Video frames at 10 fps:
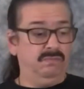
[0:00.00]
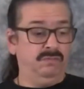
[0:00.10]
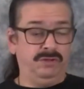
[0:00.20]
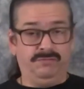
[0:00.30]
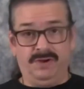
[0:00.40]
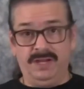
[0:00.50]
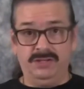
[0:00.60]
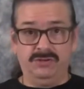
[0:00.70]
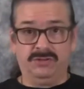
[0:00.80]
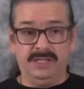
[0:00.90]
when you find a
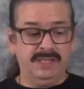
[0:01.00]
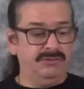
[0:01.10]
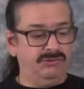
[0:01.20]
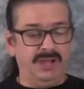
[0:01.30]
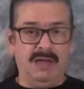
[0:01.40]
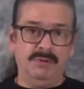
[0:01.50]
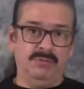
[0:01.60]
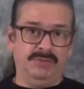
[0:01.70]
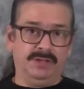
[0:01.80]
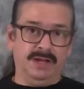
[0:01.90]
ukulele that you're happy
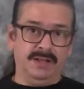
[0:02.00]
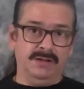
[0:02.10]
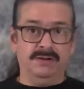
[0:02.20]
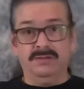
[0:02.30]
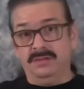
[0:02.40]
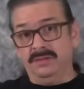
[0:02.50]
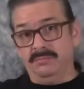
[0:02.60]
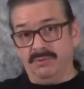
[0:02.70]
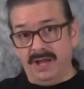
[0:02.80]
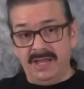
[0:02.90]
with the color, the
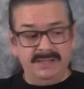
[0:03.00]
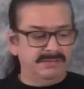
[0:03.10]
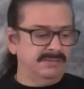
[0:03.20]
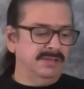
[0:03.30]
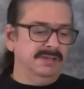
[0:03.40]
price,